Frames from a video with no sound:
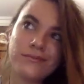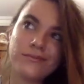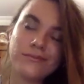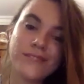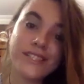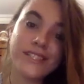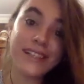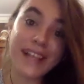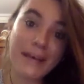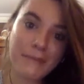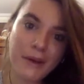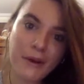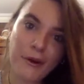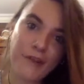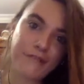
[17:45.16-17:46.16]

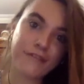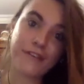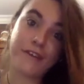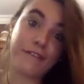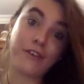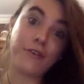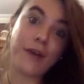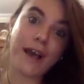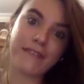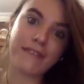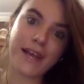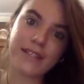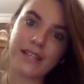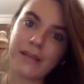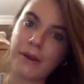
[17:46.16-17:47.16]
dilemma, or if you have
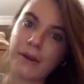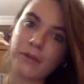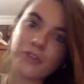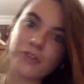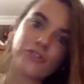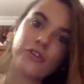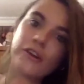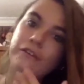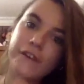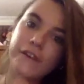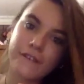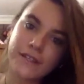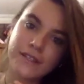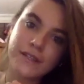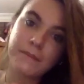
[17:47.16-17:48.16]
that dilemma, I'm not sure if
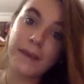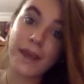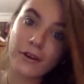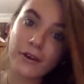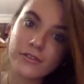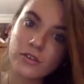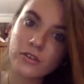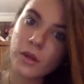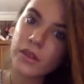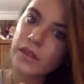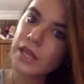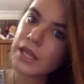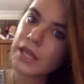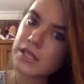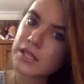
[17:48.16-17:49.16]
it's the parents who want the
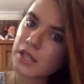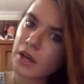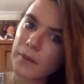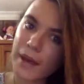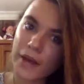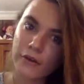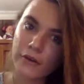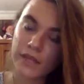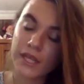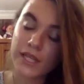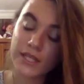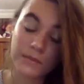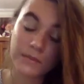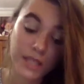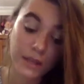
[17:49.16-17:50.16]
kids to go back, or if the kids
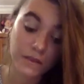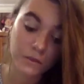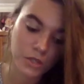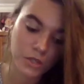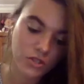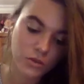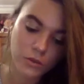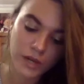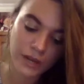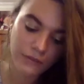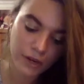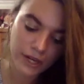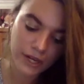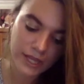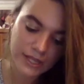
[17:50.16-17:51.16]
themselves want to, whatever
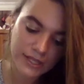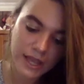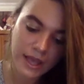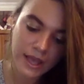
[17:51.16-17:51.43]
it is,